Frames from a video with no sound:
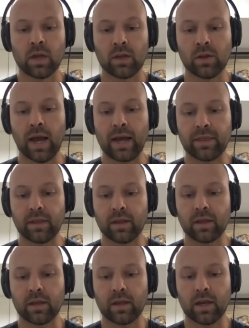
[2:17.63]
I
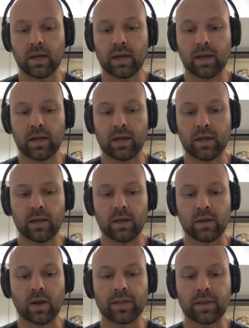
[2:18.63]
think
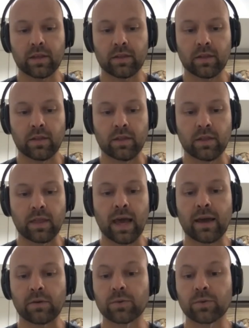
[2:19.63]
that